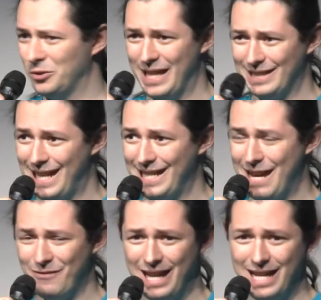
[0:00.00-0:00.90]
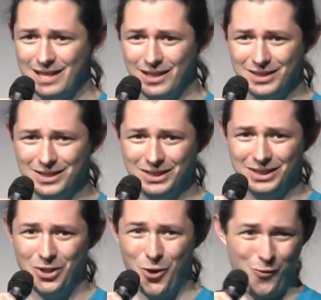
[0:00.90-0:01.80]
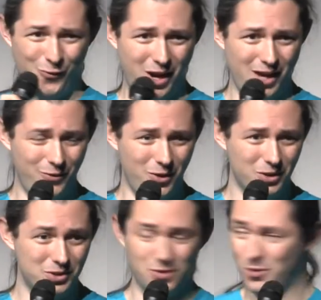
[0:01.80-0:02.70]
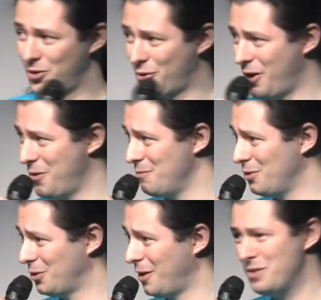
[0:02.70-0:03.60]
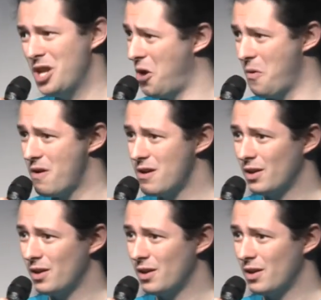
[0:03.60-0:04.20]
Netscape Navigator, or Firefox, or Chrome, No.